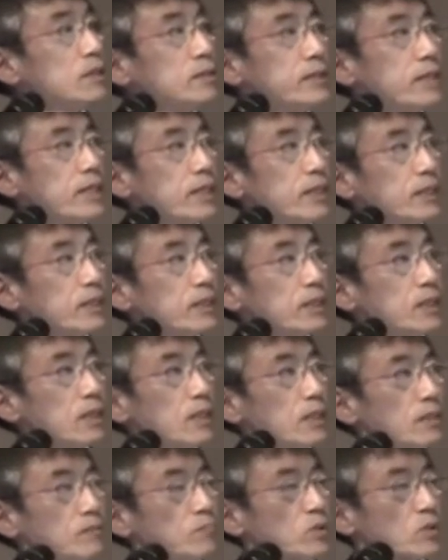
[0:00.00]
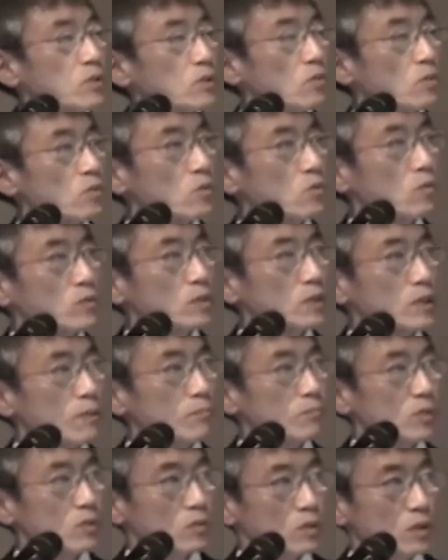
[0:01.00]
Daily limestone
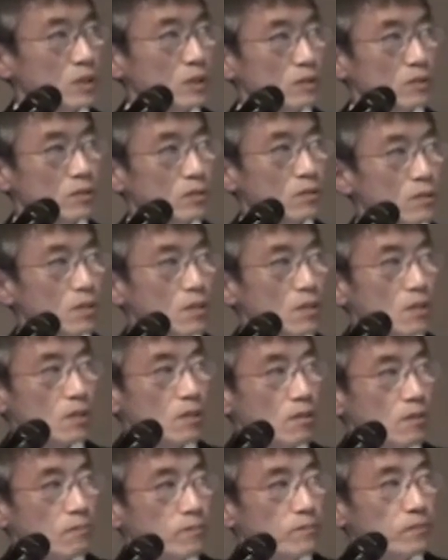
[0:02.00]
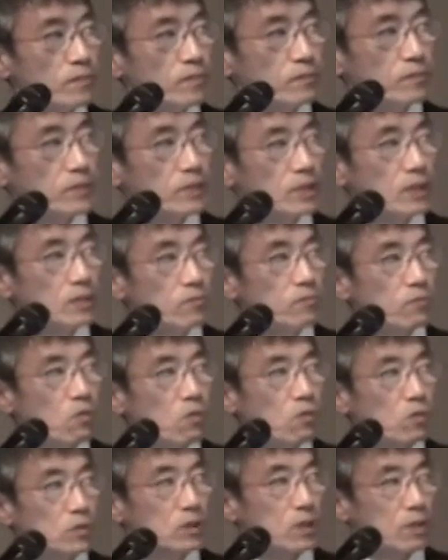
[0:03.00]
consumption is
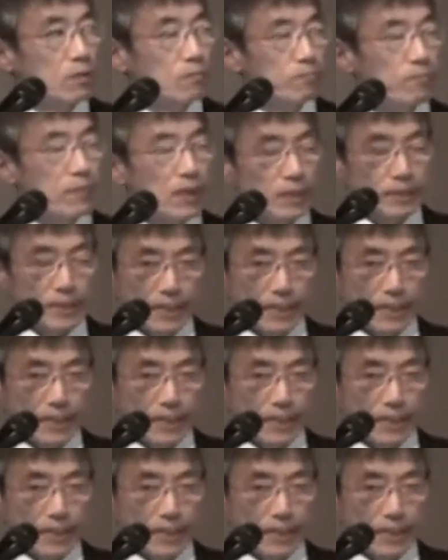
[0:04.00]
54 tons per